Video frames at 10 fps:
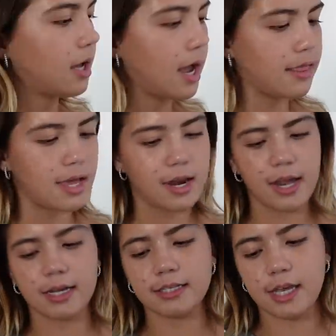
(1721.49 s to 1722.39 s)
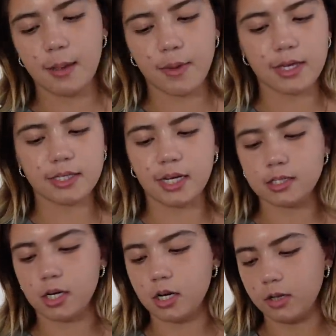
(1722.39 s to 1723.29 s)
And then next thing I'm guessing
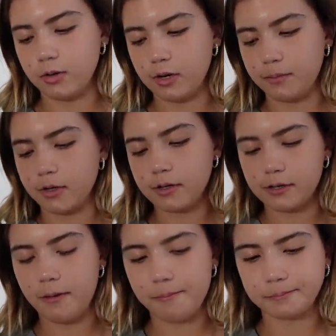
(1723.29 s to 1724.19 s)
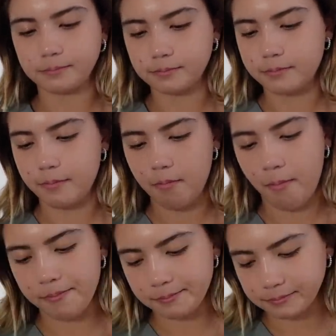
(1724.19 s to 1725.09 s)
is a coloring book. You
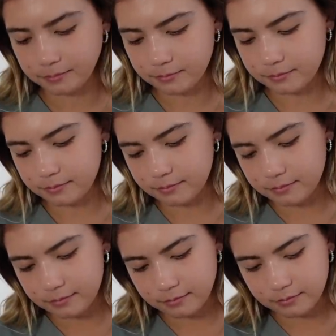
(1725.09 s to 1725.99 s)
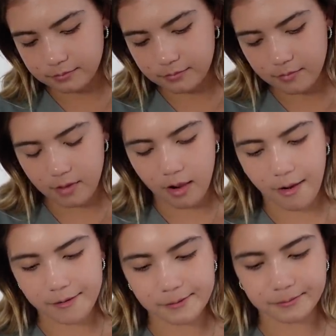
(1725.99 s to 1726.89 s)
get wrong because I color
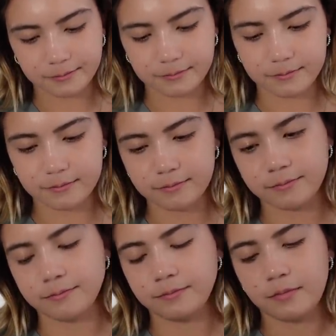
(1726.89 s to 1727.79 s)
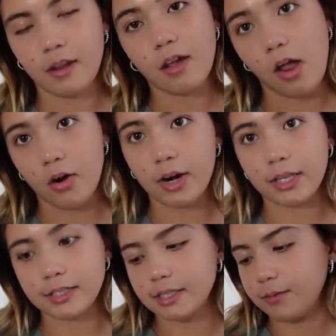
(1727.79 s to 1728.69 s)
now in my eyes. All right,
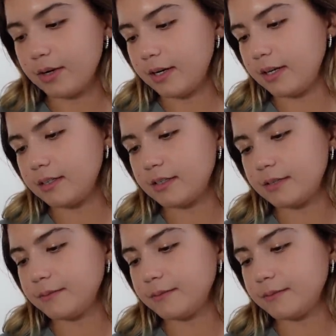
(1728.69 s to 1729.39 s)
let's see what it is.